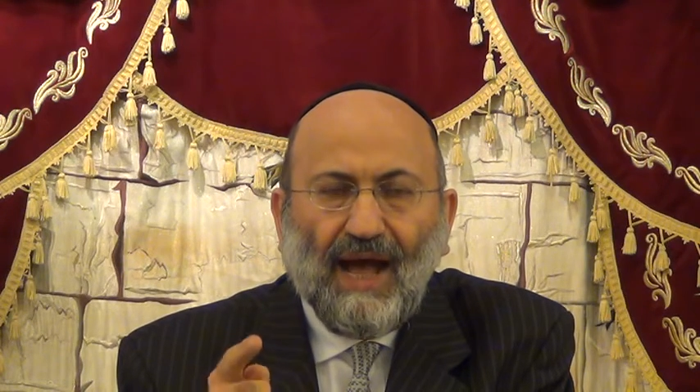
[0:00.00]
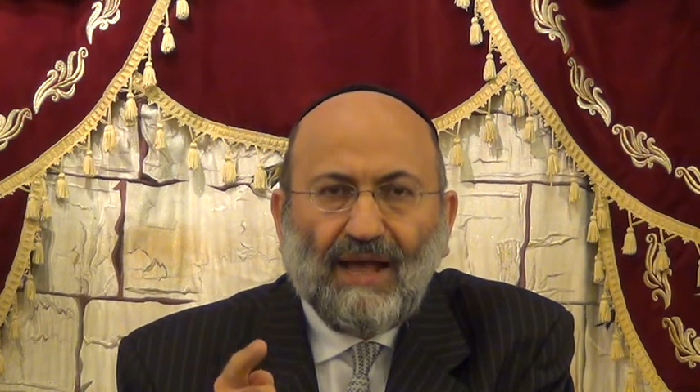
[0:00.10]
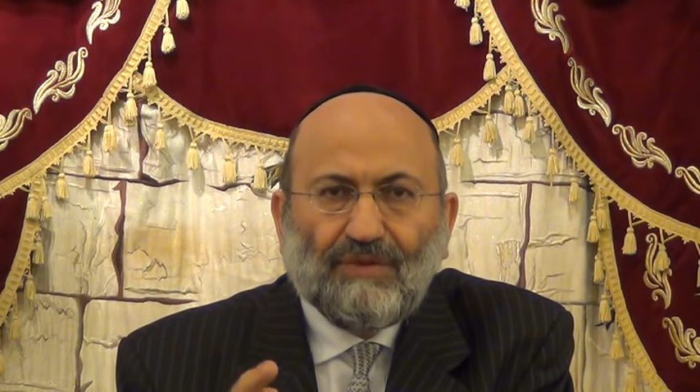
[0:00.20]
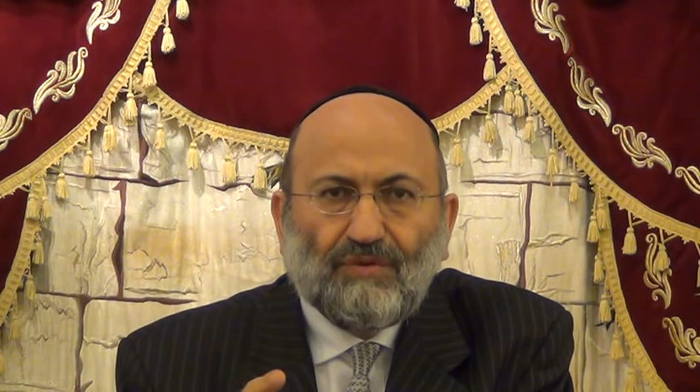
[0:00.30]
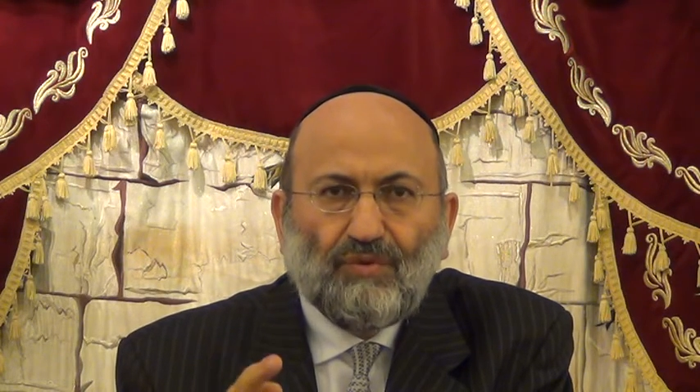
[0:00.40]

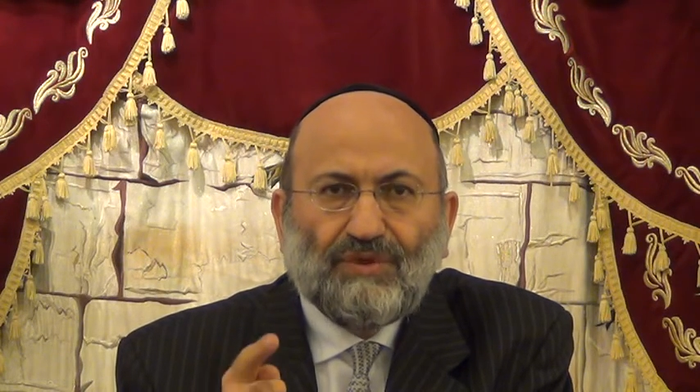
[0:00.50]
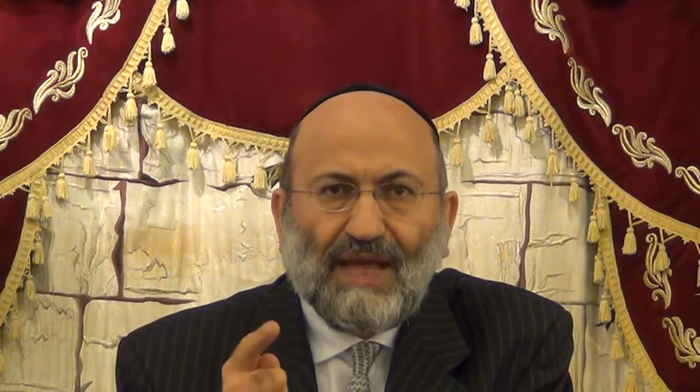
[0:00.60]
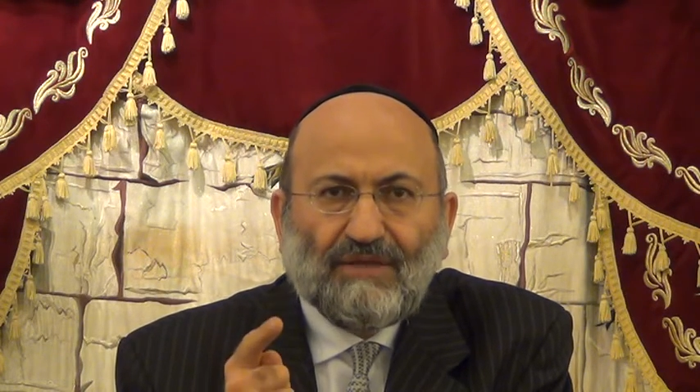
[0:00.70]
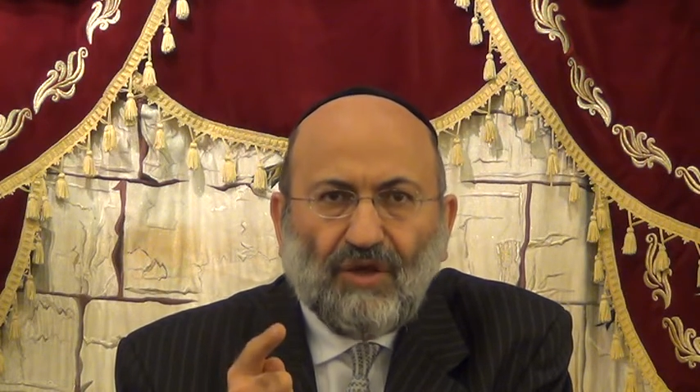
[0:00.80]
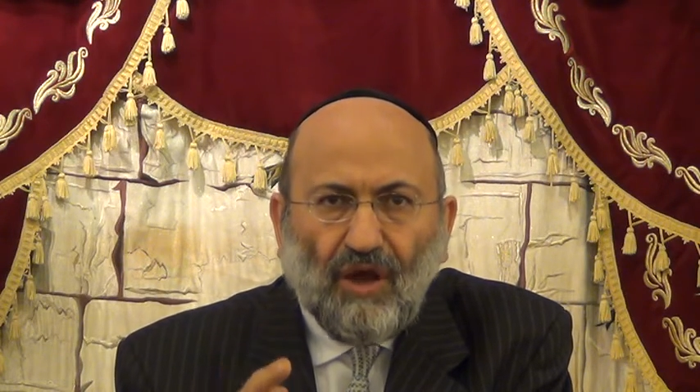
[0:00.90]
And through
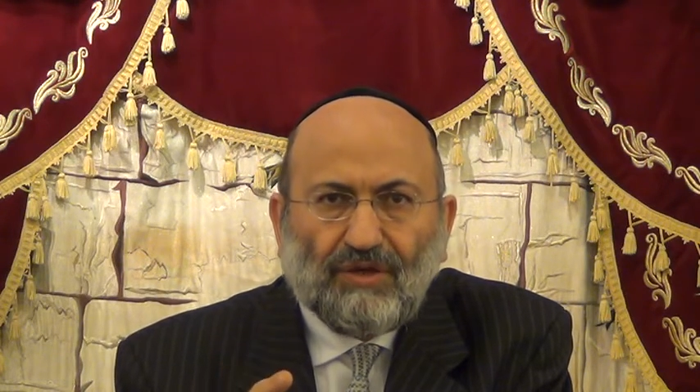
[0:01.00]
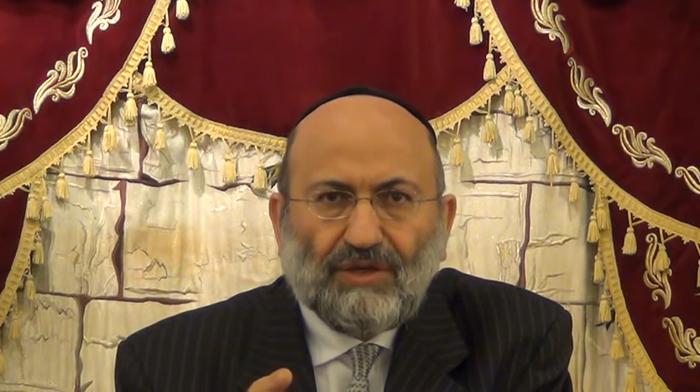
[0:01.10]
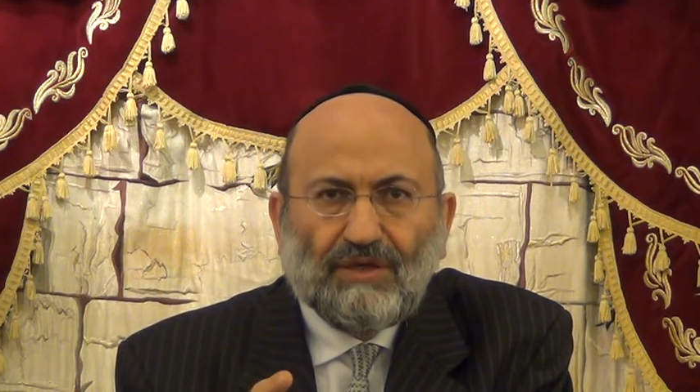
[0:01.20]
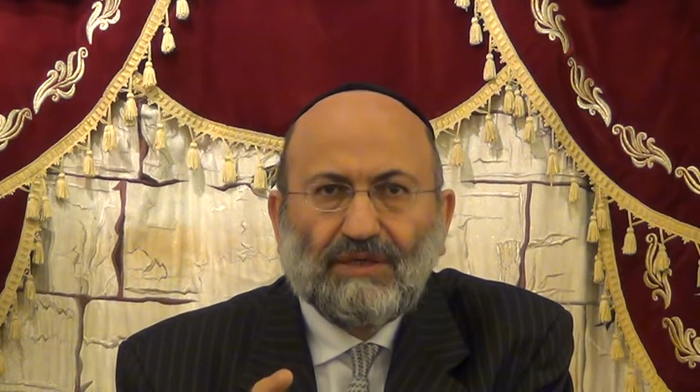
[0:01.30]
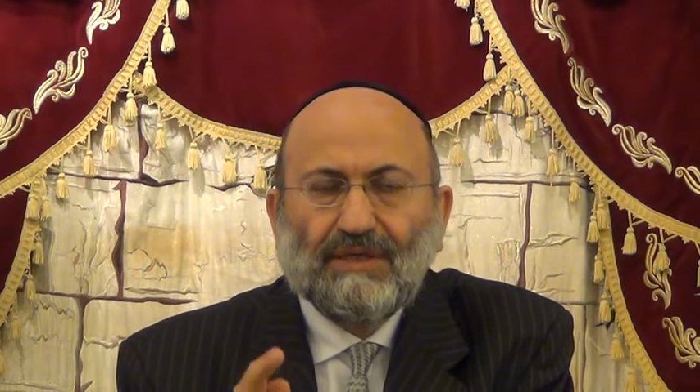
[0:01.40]
that
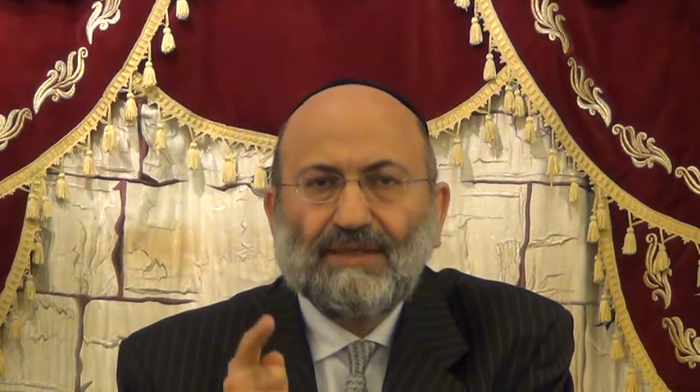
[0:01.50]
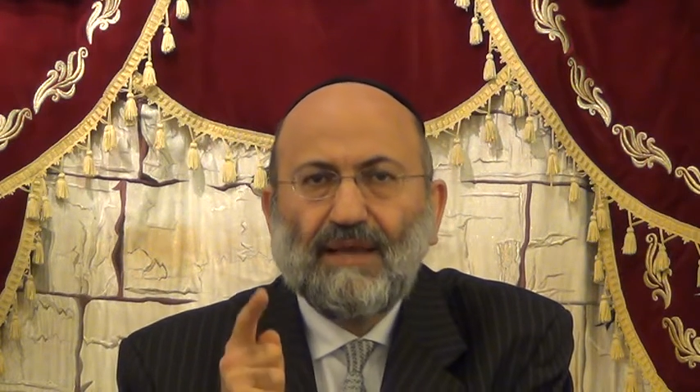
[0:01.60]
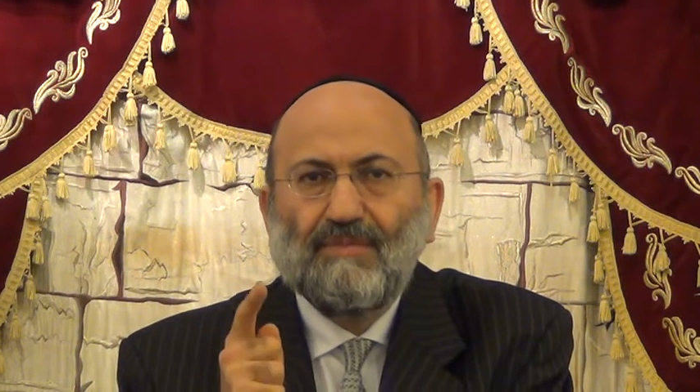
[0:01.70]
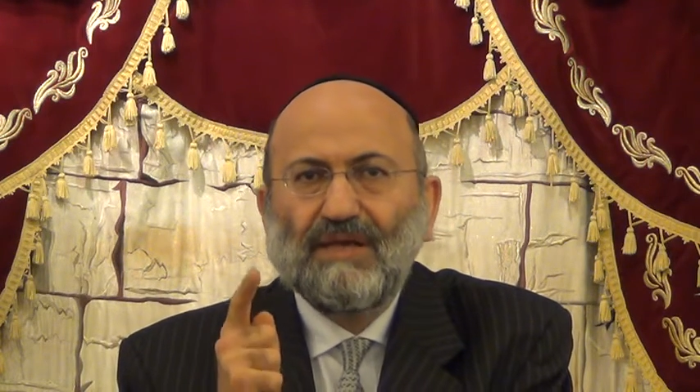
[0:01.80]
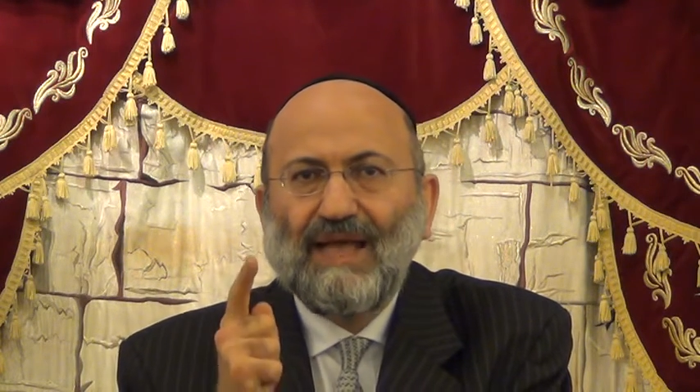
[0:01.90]
talking,
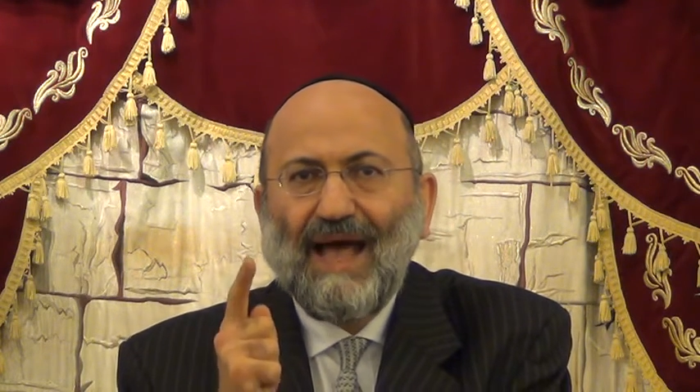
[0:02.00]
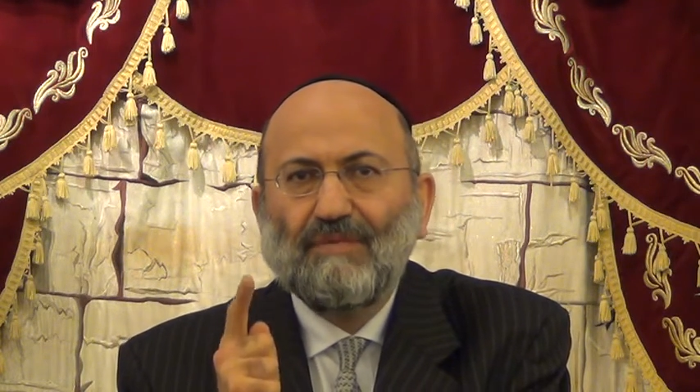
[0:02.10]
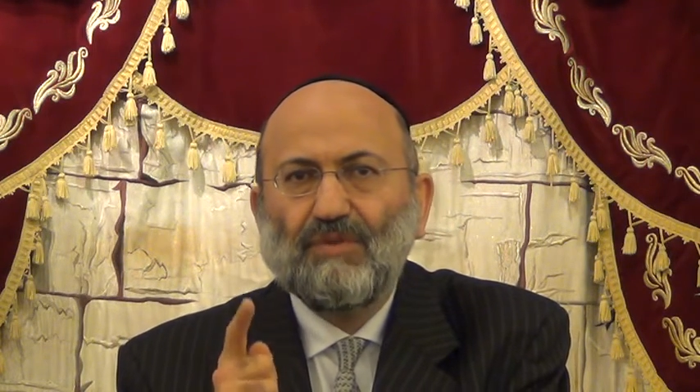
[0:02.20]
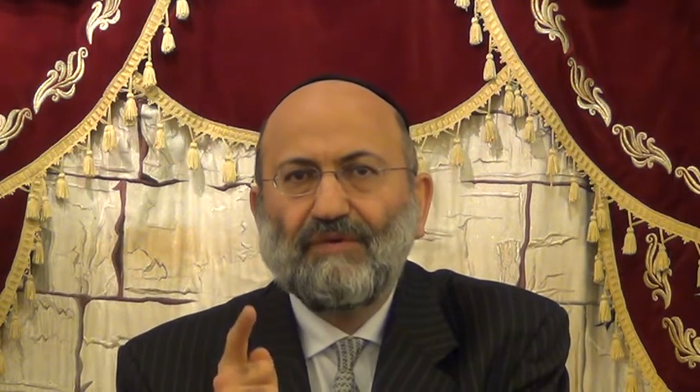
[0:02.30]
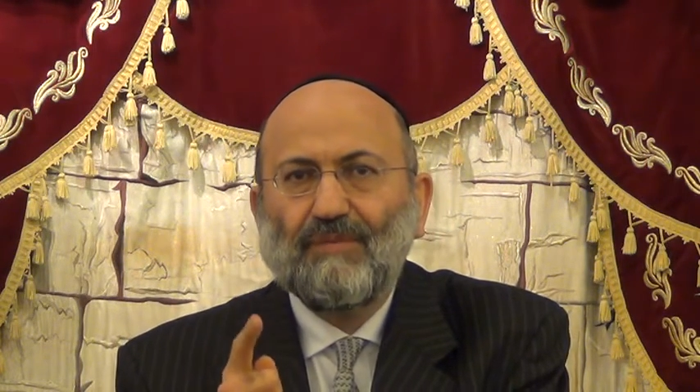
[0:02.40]
they made
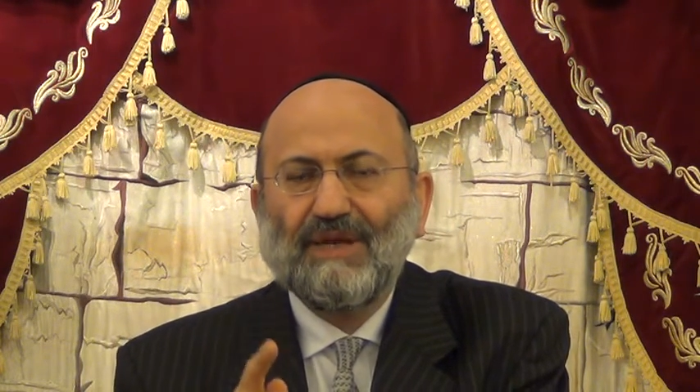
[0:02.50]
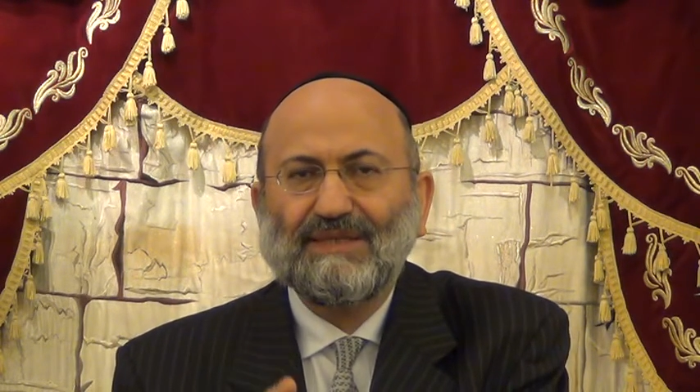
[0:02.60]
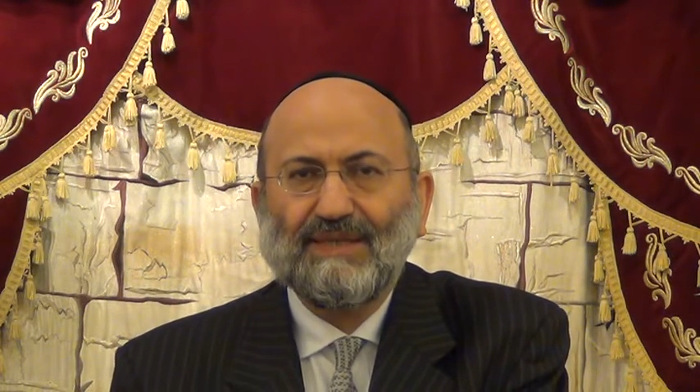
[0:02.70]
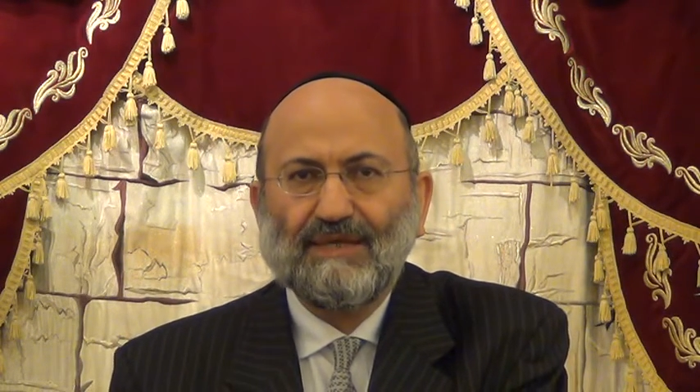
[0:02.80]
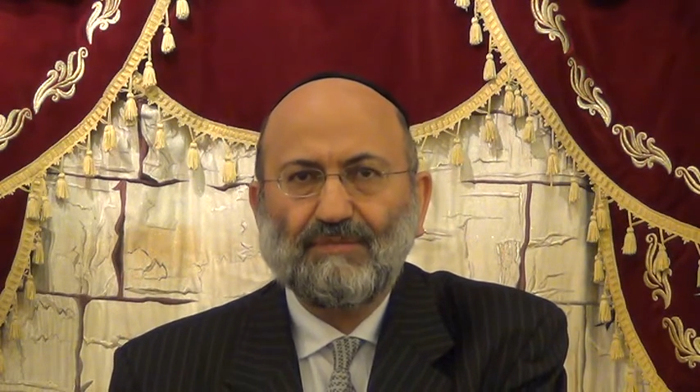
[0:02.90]
unbelievable
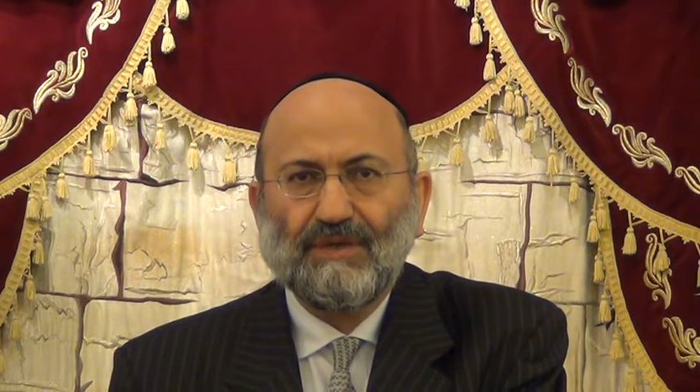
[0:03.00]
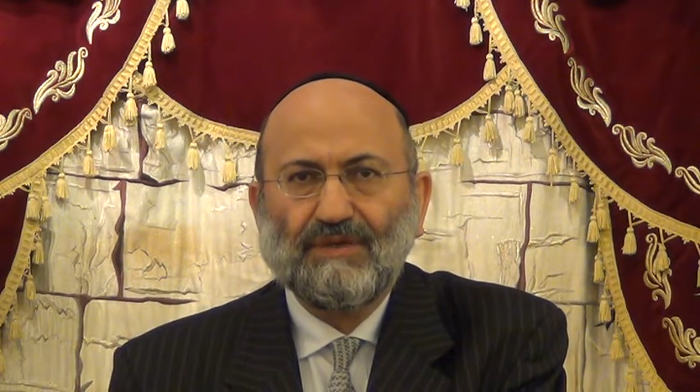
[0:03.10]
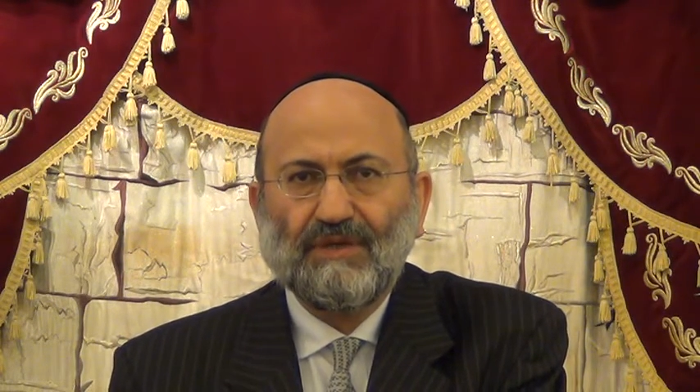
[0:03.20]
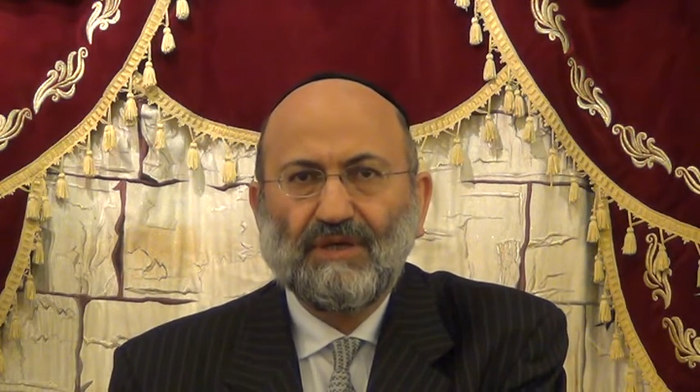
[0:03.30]
statement.